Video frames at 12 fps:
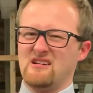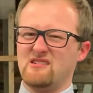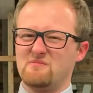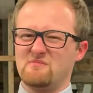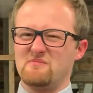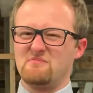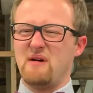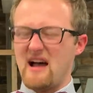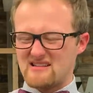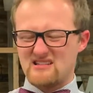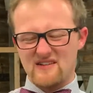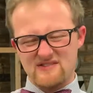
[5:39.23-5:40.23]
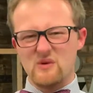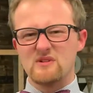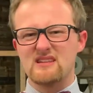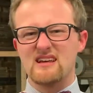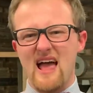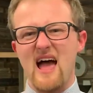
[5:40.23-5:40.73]
well, bad stuff's
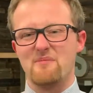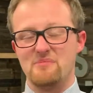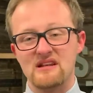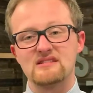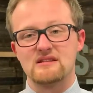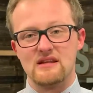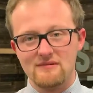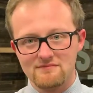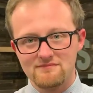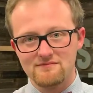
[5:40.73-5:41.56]
always gonna happen, isn't it?